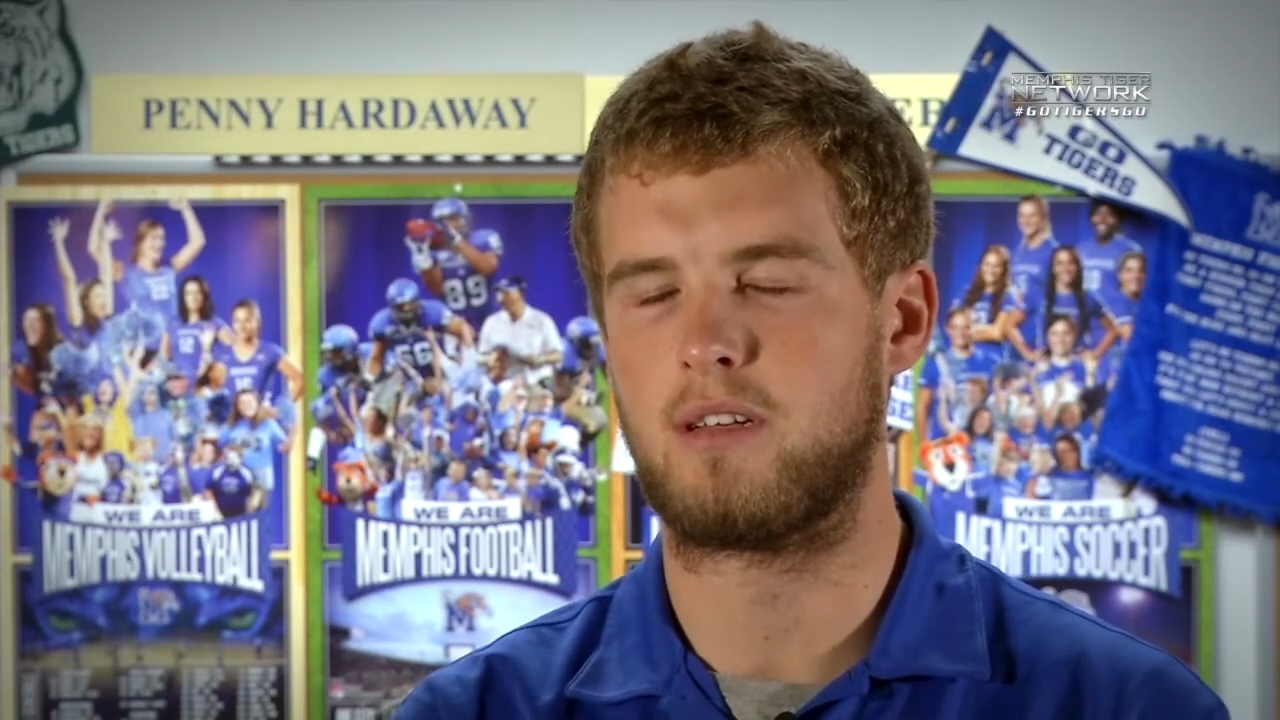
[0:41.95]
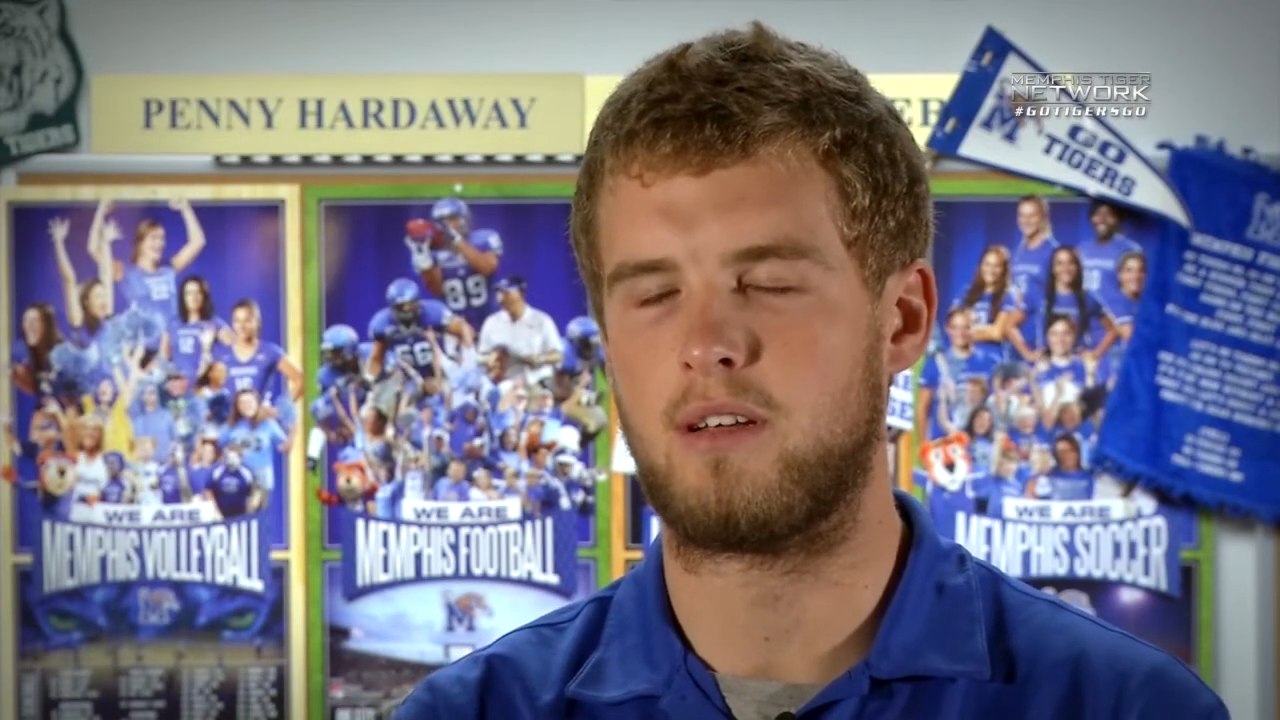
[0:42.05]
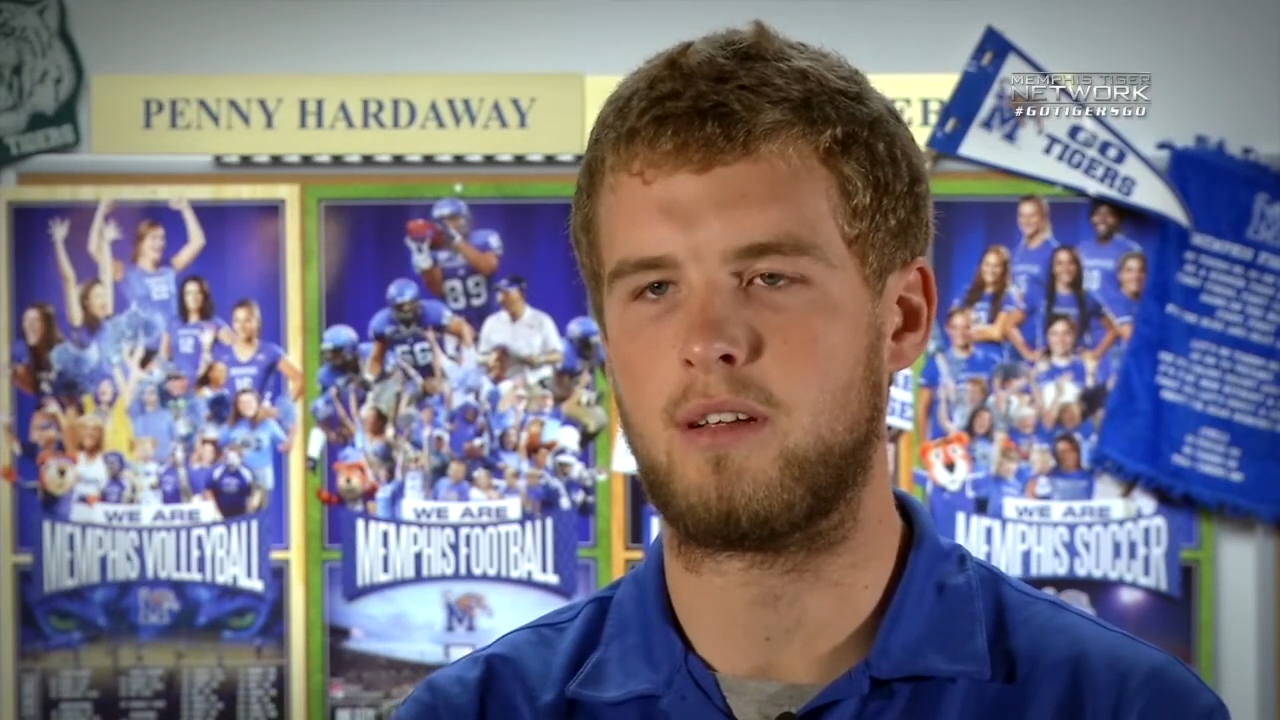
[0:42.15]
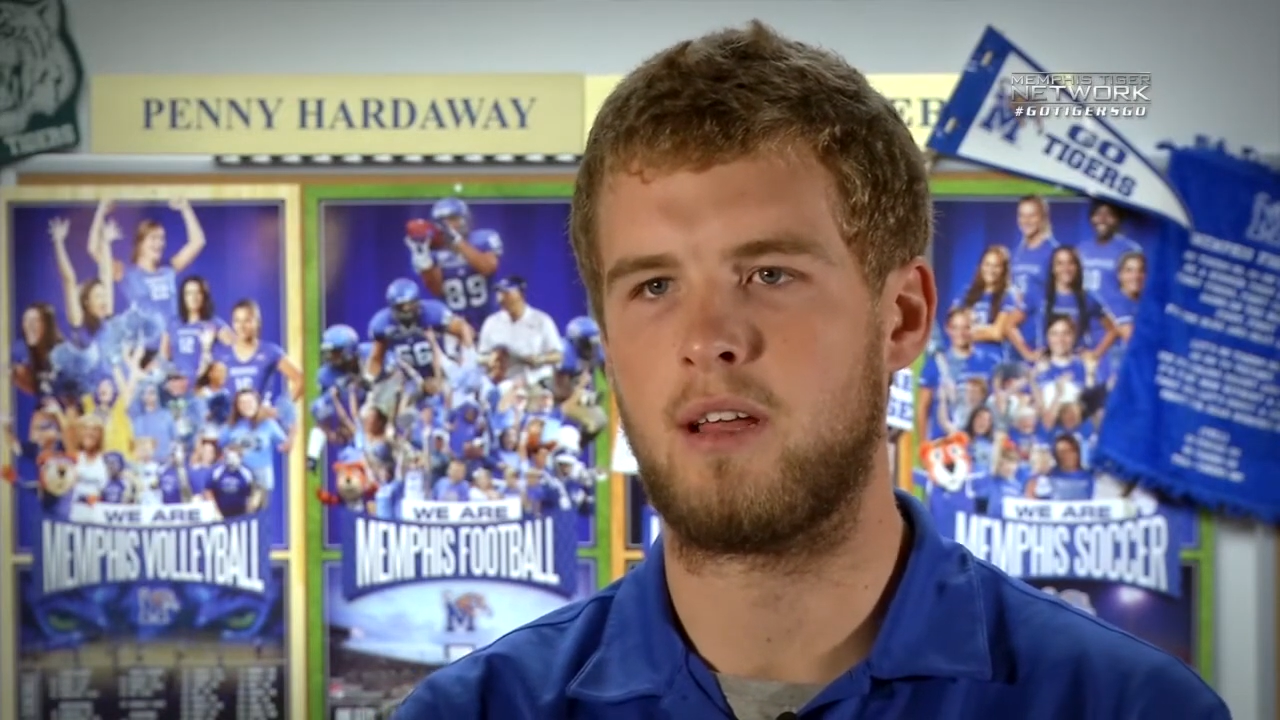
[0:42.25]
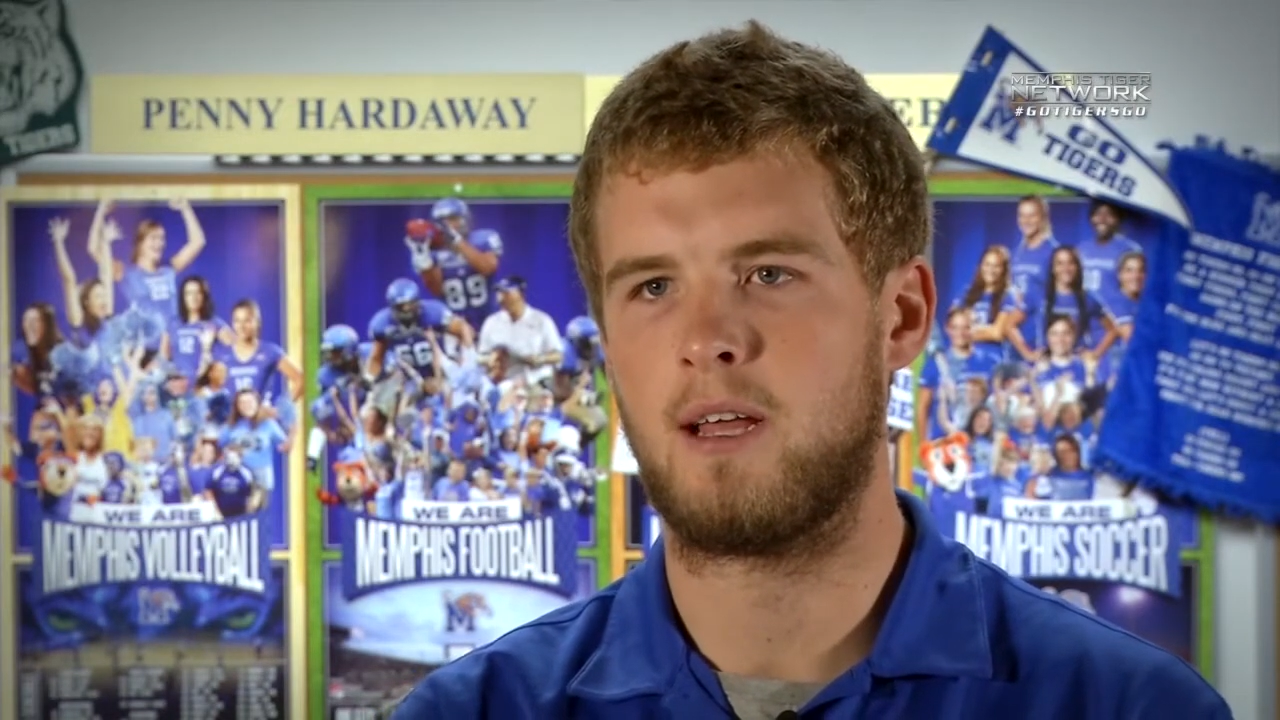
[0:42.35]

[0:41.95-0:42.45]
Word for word: So.